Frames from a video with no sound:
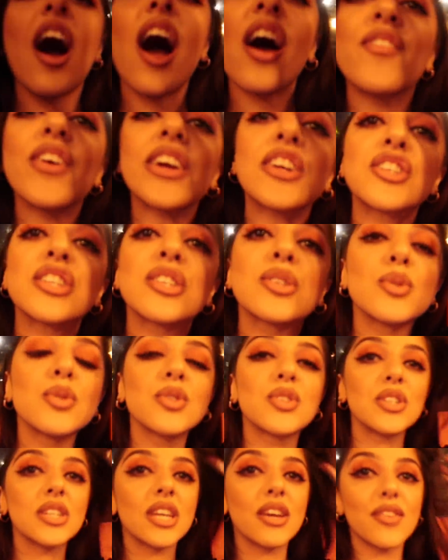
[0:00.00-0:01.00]
I think she's
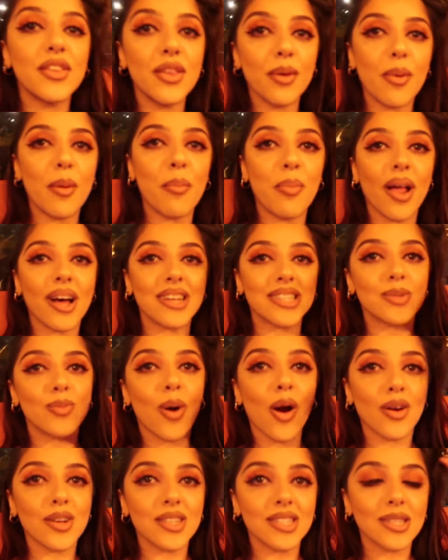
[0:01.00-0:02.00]
also given them a plus
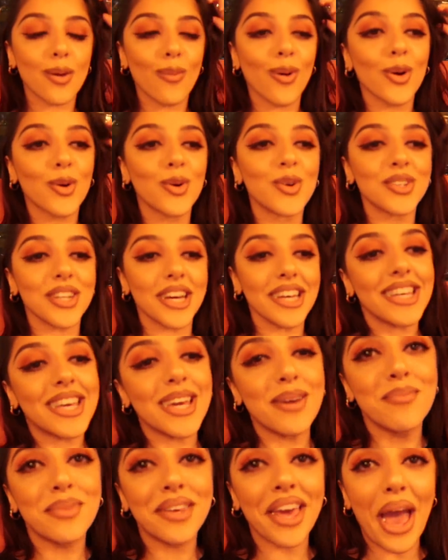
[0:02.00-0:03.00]
one because someone called her
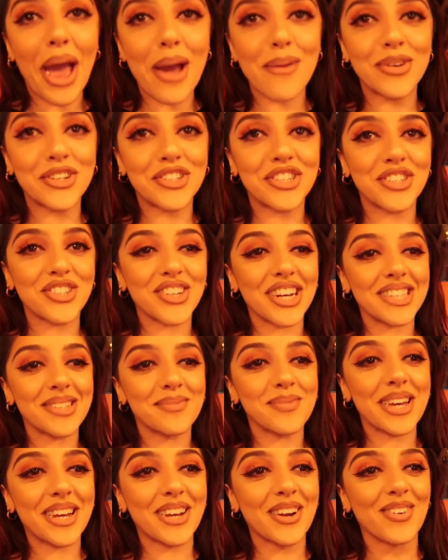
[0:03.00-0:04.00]
Kim K when she tried
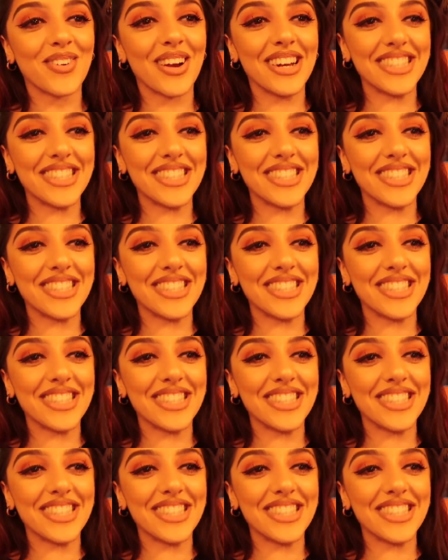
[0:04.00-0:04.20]
to make a